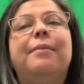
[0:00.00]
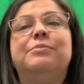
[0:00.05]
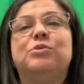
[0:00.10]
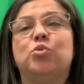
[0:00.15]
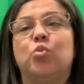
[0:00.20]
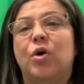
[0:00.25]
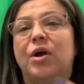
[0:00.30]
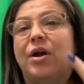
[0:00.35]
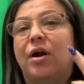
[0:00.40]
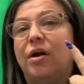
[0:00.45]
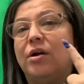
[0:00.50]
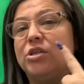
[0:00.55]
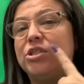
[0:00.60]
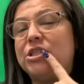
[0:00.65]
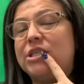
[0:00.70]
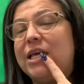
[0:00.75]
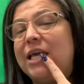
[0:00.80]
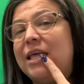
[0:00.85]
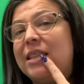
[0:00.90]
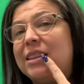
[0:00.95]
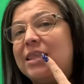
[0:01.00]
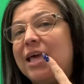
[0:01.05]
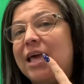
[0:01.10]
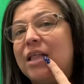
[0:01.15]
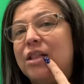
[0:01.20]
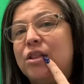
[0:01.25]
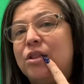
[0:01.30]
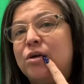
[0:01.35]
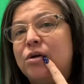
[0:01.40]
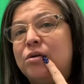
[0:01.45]
when our teeth
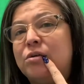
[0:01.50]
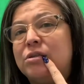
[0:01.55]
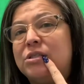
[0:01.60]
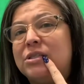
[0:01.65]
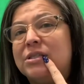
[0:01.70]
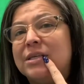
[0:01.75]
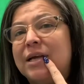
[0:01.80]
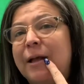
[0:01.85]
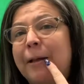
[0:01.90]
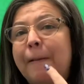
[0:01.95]
get loose,